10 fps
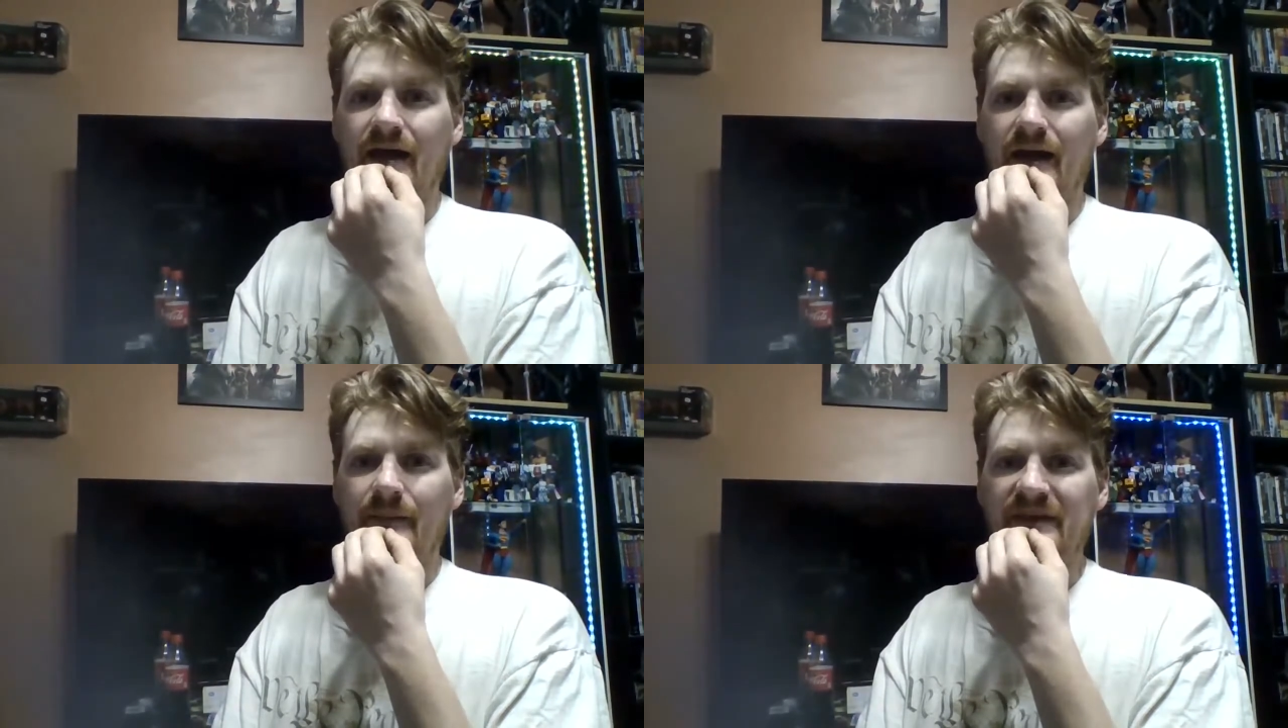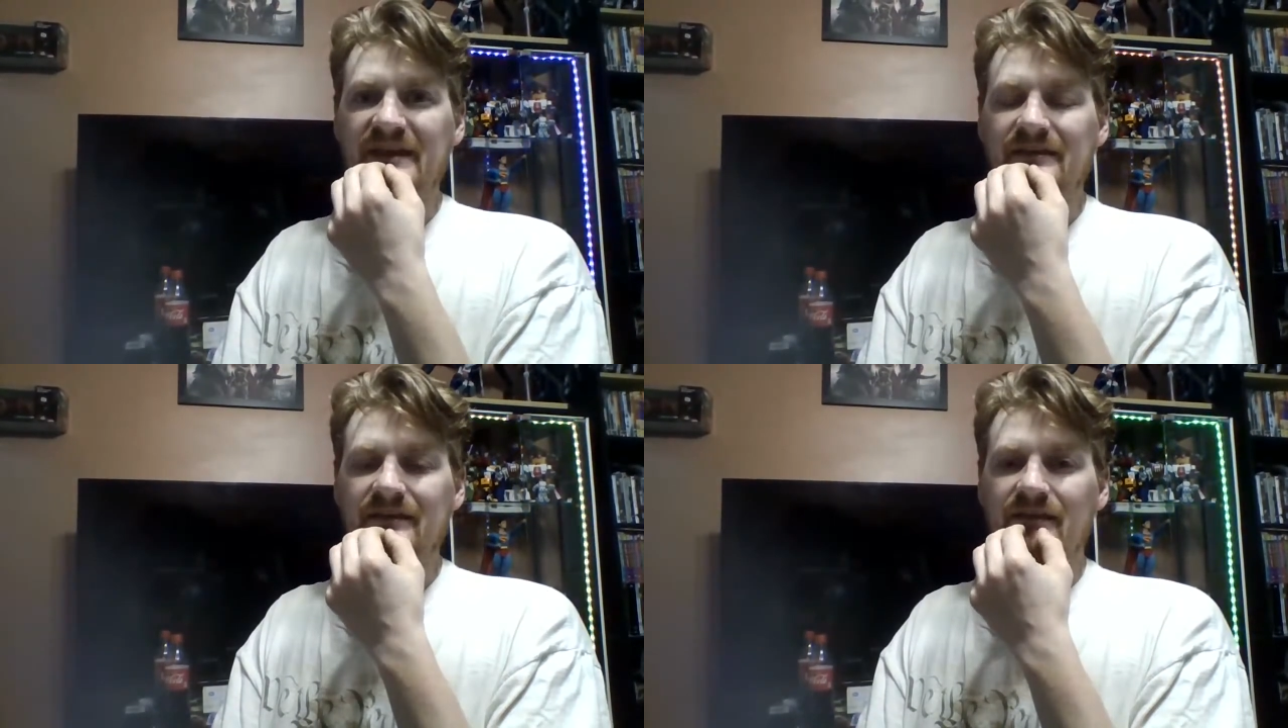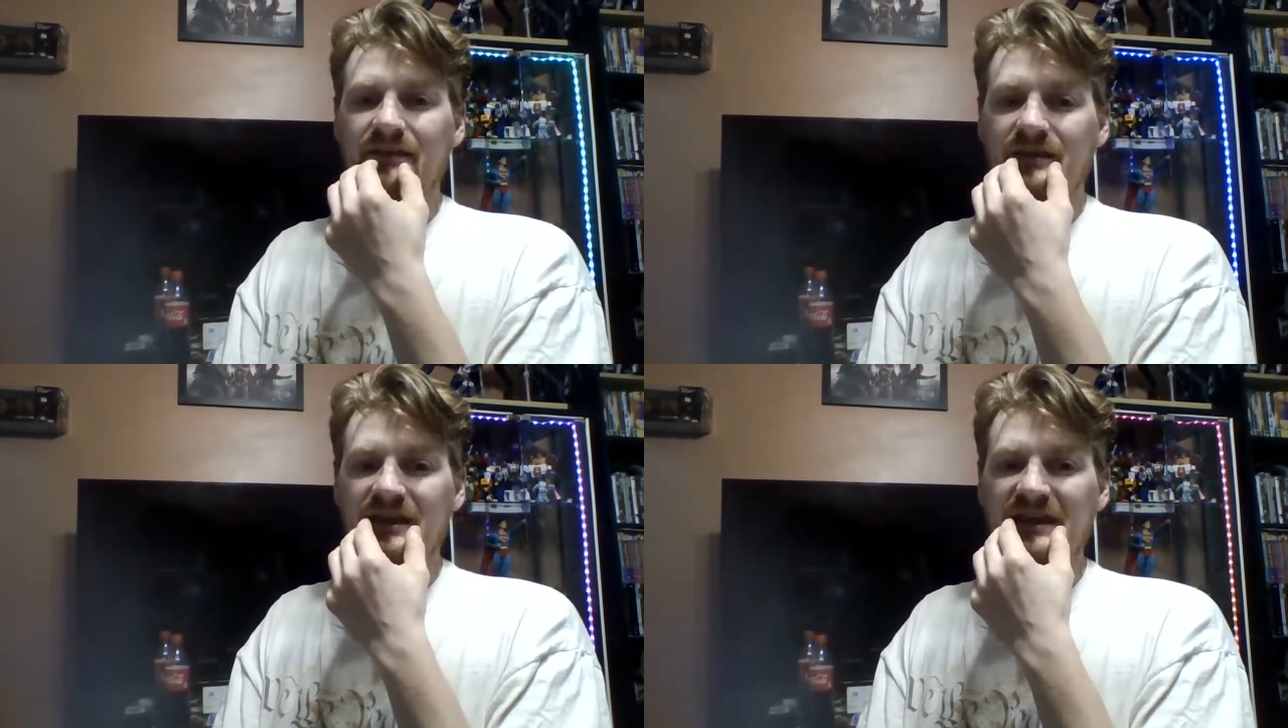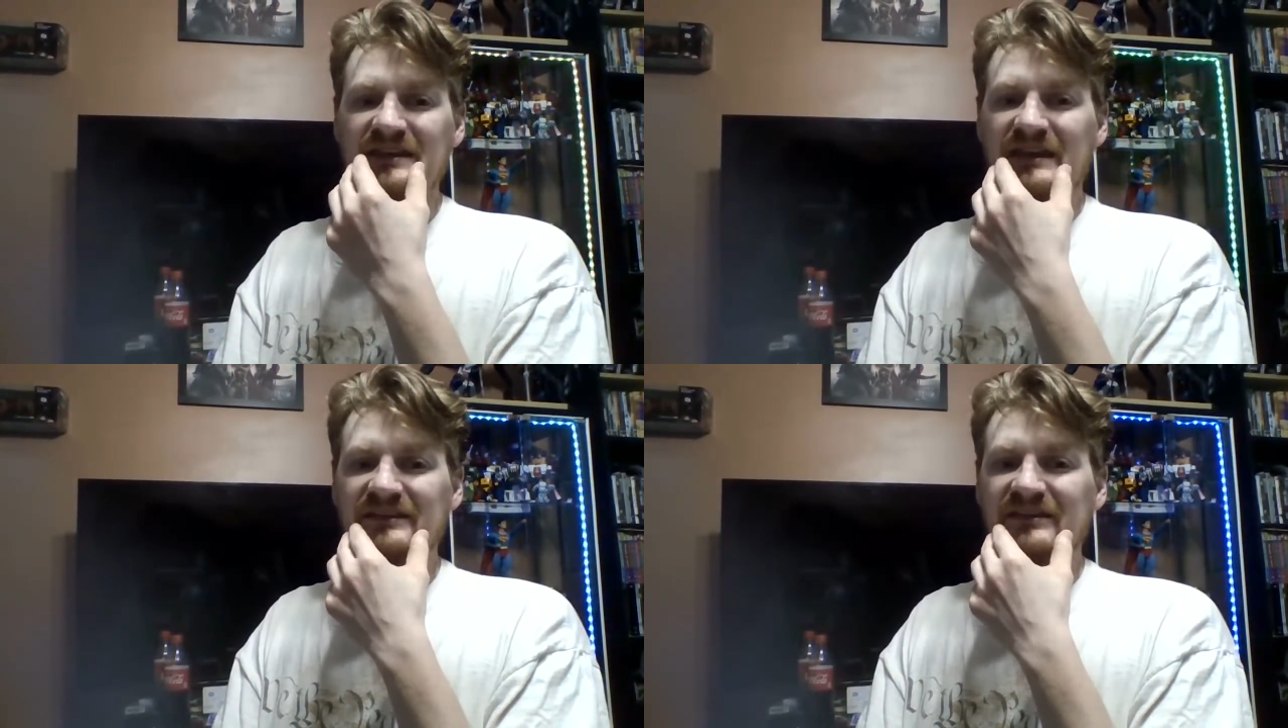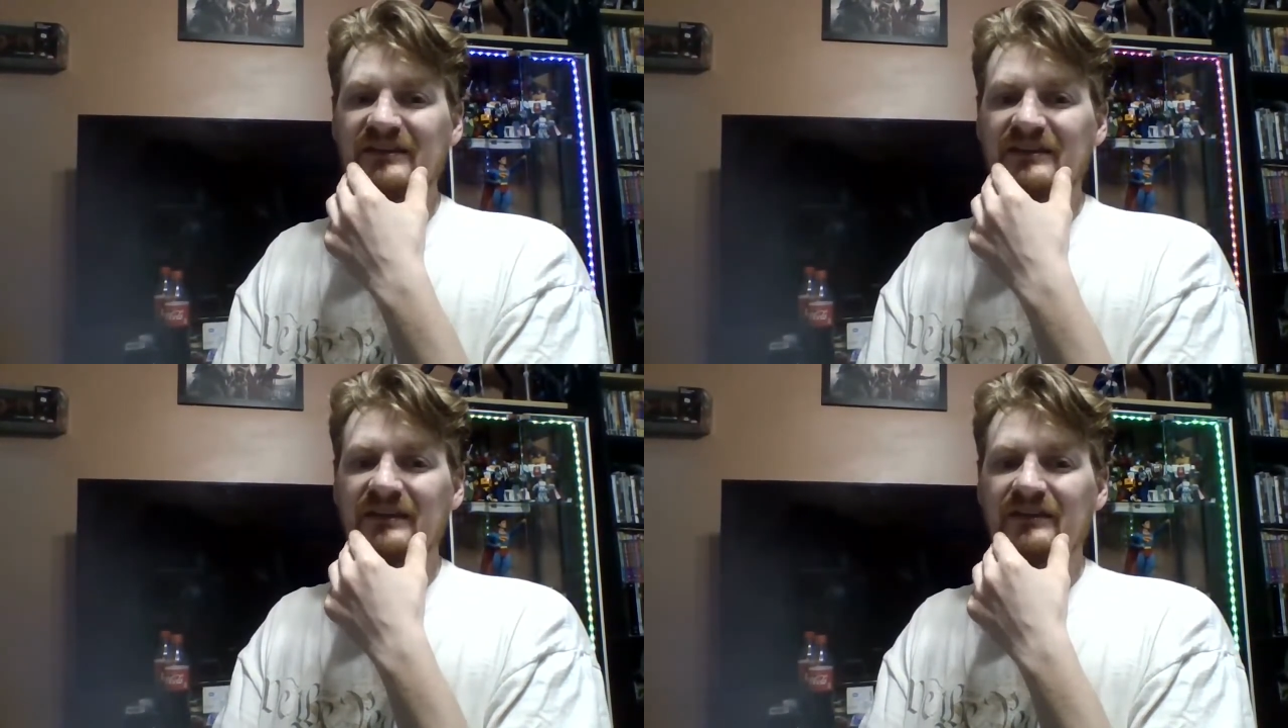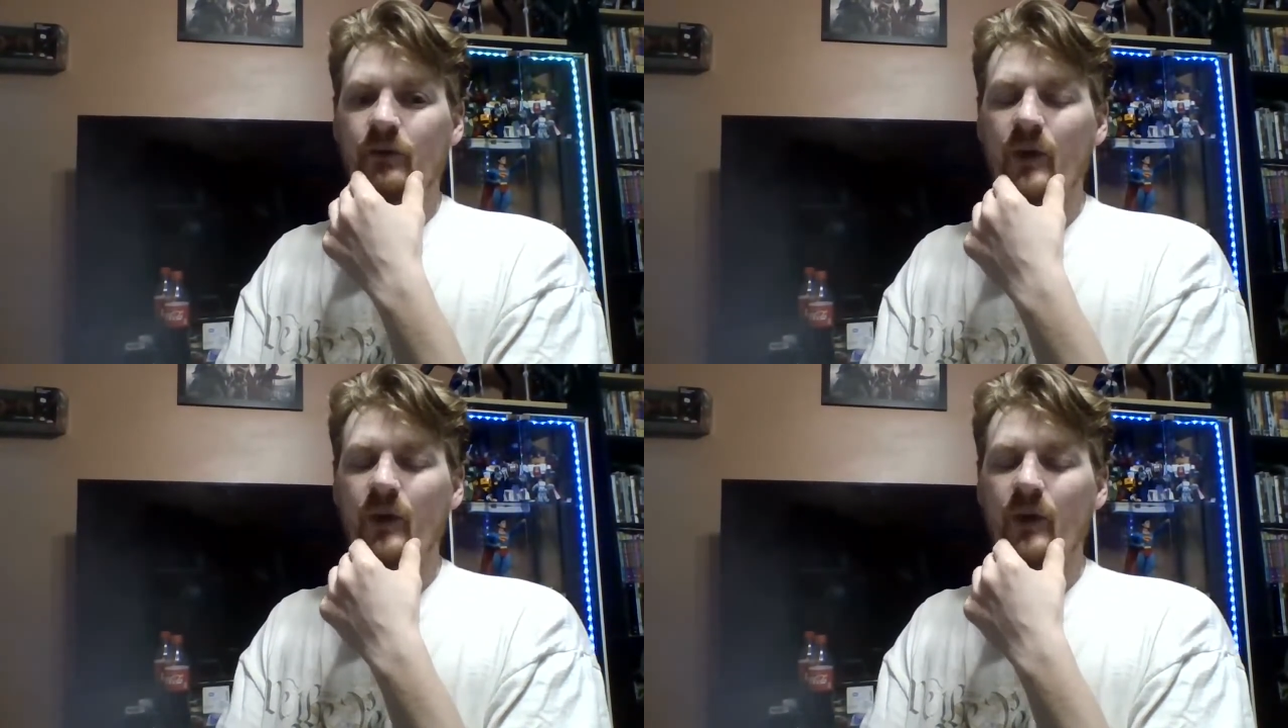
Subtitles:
I mean, the